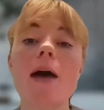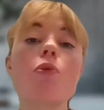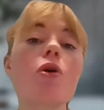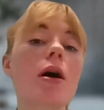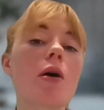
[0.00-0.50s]
And
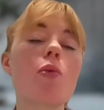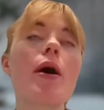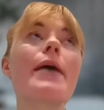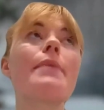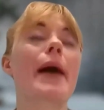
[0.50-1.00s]

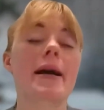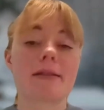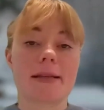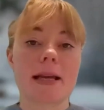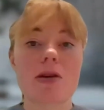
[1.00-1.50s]
what
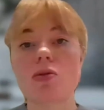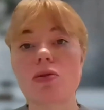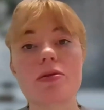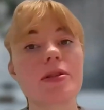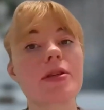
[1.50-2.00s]
impact does that
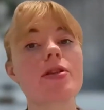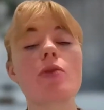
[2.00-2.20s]
cause?